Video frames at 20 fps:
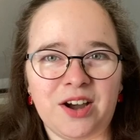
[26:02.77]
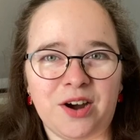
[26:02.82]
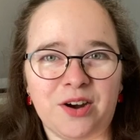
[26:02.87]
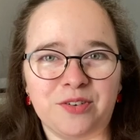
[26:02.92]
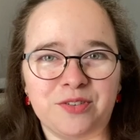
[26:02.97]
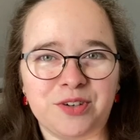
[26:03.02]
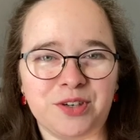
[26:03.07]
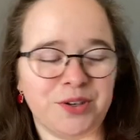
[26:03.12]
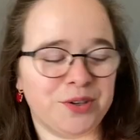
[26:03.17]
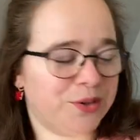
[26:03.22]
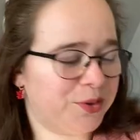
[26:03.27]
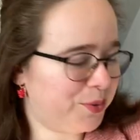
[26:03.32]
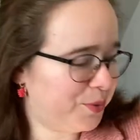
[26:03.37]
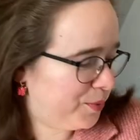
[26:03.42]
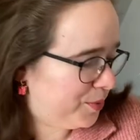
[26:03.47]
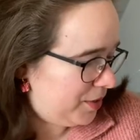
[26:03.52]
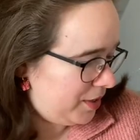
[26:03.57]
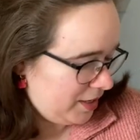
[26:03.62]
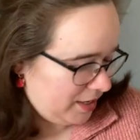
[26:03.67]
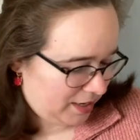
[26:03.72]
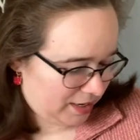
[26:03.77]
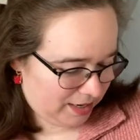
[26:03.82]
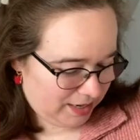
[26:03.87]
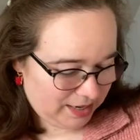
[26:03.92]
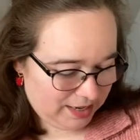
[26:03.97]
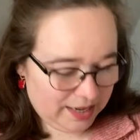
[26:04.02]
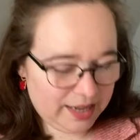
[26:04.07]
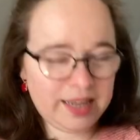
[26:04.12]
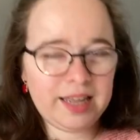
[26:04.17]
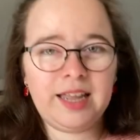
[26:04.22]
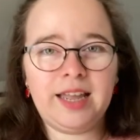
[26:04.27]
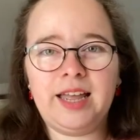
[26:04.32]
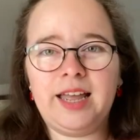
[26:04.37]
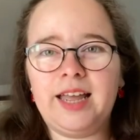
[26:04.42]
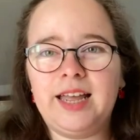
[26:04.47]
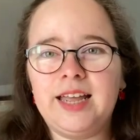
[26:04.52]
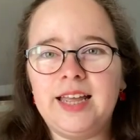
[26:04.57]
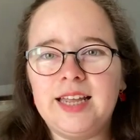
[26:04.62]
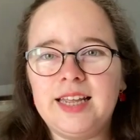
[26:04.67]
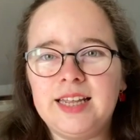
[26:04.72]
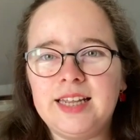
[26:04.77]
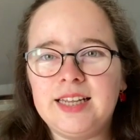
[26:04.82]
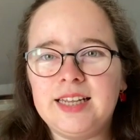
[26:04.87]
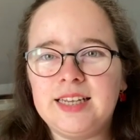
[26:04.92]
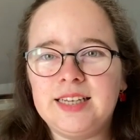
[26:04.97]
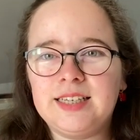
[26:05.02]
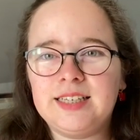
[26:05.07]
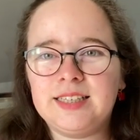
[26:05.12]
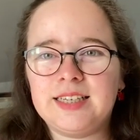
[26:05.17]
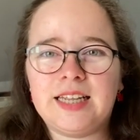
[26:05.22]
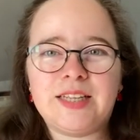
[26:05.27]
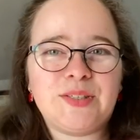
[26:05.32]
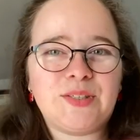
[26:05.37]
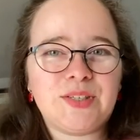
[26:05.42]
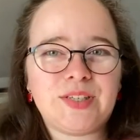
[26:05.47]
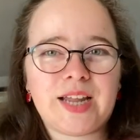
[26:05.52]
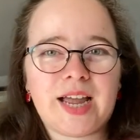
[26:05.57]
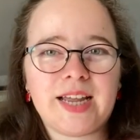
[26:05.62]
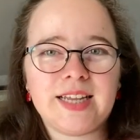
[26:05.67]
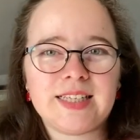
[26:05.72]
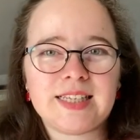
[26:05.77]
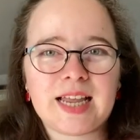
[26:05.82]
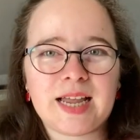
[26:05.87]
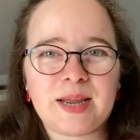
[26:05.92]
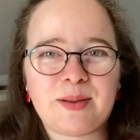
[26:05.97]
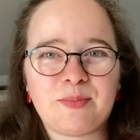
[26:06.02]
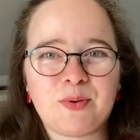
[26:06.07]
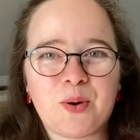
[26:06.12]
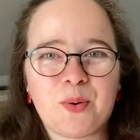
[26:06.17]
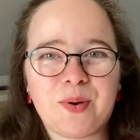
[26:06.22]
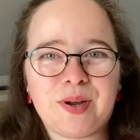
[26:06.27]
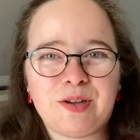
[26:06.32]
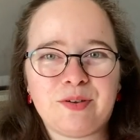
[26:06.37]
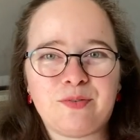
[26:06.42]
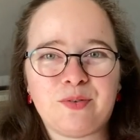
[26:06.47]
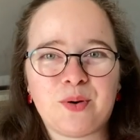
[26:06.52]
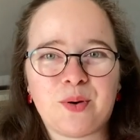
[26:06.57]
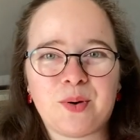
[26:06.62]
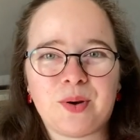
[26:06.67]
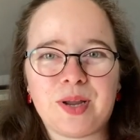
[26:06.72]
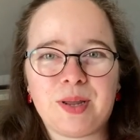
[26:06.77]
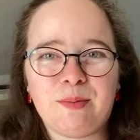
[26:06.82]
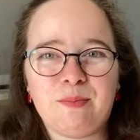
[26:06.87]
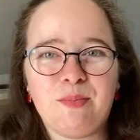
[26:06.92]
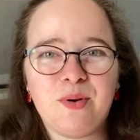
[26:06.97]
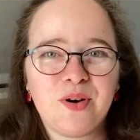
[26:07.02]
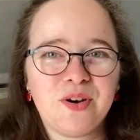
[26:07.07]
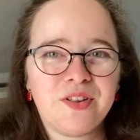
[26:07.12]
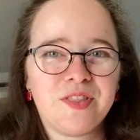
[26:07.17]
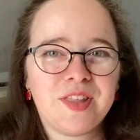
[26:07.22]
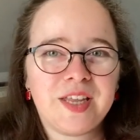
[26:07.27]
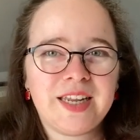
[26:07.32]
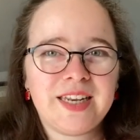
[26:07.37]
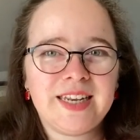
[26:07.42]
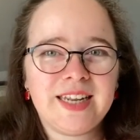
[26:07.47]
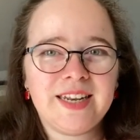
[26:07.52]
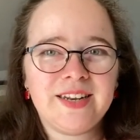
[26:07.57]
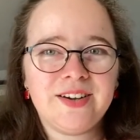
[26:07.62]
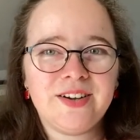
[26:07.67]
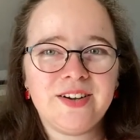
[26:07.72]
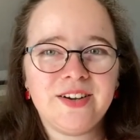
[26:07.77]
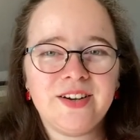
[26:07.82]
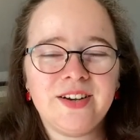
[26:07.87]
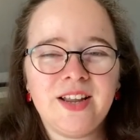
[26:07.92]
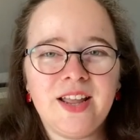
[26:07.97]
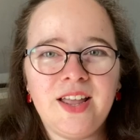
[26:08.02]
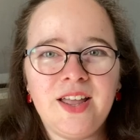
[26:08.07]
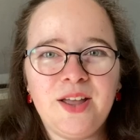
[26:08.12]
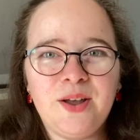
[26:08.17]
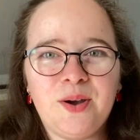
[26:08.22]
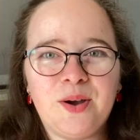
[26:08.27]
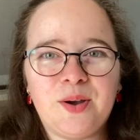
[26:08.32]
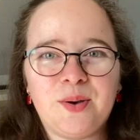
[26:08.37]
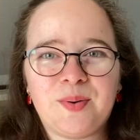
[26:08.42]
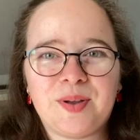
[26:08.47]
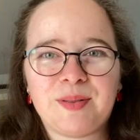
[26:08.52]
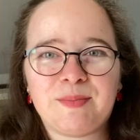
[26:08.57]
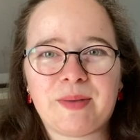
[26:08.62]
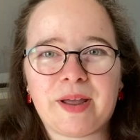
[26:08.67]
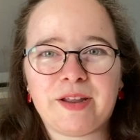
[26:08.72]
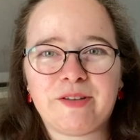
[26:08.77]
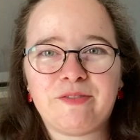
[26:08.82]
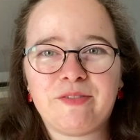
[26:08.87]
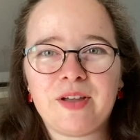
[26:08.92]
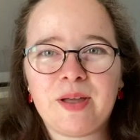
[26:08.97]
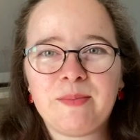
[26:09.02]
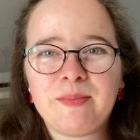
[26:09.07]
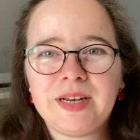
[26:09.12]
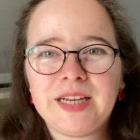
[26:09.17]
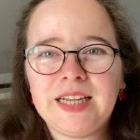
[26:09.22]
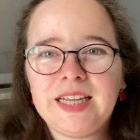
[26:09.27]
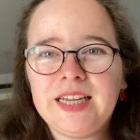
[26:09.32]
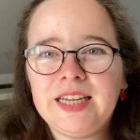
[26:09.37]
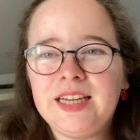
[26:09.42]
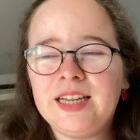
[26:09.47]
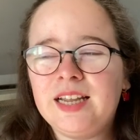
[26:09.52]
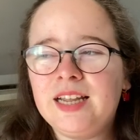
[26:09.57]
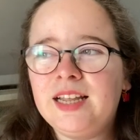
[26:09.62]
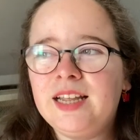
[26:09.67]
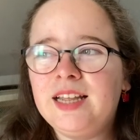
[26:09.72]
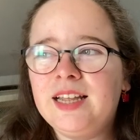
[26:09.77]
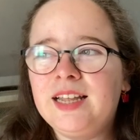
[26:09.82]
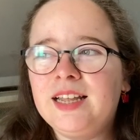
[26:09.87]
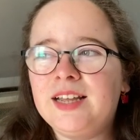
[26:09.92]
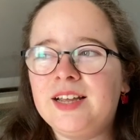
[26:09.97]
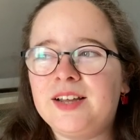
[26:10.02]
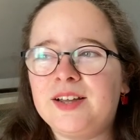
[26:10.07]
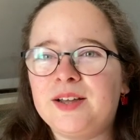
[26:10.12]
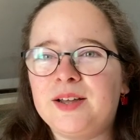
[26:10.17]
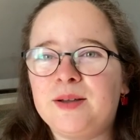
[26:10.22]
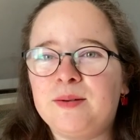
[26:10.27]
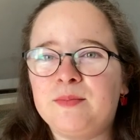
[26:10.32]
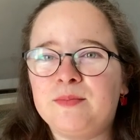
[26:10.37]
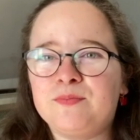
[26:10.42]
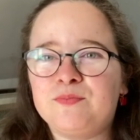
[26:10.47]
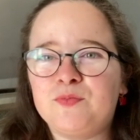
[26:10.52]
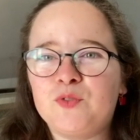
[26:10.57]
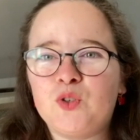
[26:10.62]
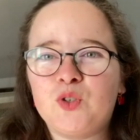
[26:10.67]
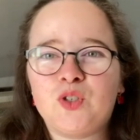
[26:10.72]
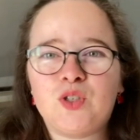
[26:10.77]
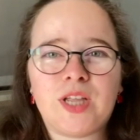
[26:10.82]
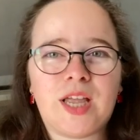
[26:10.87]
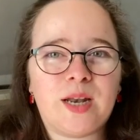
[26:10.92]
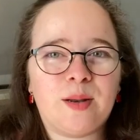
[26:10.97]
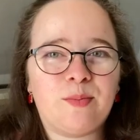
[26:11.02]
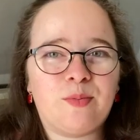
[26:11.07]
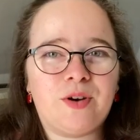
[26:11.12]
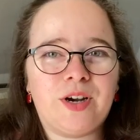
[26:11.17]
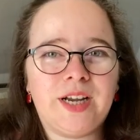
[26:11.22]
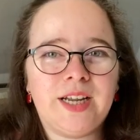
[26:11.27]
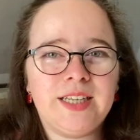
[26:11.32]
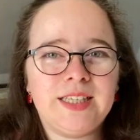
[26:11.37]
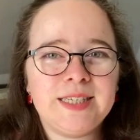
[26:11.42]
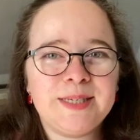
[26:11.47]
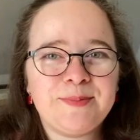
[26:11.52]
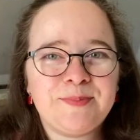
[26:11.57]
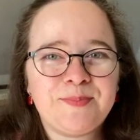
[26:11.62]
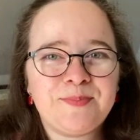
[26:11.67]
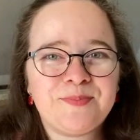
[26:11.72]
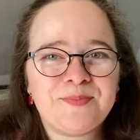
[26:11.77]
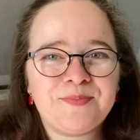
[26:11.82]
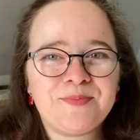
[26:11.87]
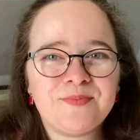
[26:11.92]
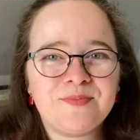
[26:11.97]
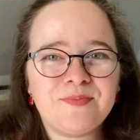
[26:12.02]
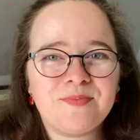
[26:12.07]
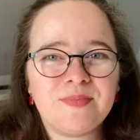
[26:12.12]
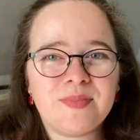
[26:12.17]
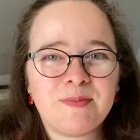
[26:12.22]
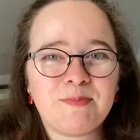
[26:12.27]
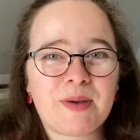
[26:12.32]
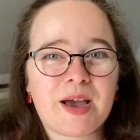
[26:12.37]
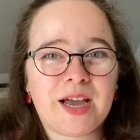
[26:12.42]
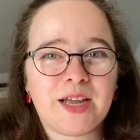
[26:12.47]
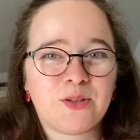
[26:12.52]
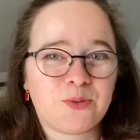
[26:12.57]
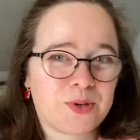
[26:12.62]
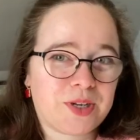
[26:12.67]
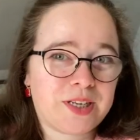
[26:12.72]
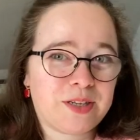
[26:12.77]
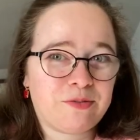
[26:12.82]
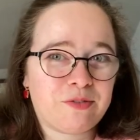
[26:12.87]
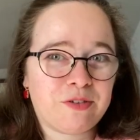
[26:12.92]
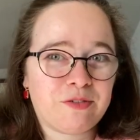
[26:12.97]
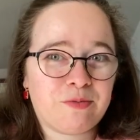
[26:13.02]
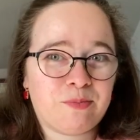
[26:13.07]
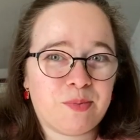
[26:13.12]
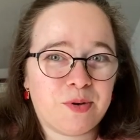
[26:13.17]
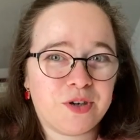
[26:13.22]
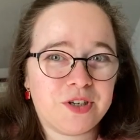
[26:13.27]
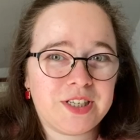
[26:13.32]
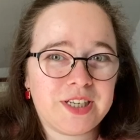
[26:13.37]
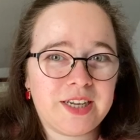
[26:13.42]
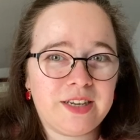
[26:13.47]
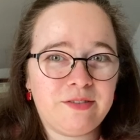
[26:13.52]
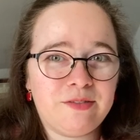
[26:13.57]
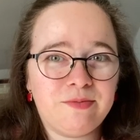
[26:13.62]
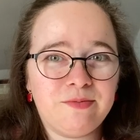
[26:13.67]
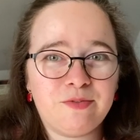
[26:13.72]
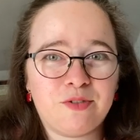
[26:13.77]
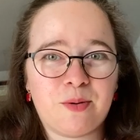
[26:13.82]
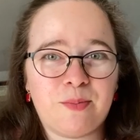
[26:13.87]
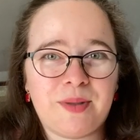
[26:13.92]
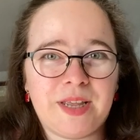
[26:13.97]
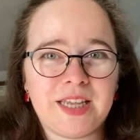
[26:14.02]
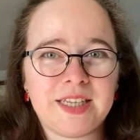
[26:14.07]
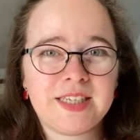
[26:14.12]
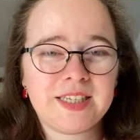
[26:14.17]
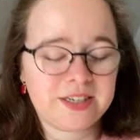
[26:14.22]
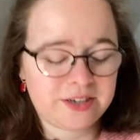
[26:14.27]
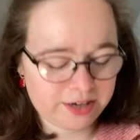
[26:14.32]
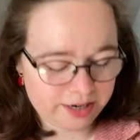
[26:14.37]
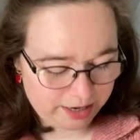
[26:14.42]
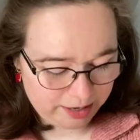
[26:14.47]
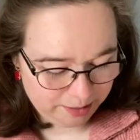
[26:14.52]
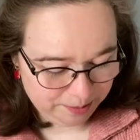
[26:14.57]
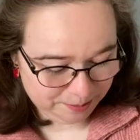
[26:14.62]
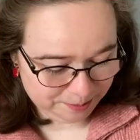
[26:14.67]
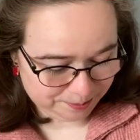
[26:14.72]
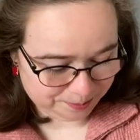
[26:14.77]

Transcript: afternoon. And then tonight I'm going for a birthday dinner with my family to celebrate my 25th birthday from yesterday.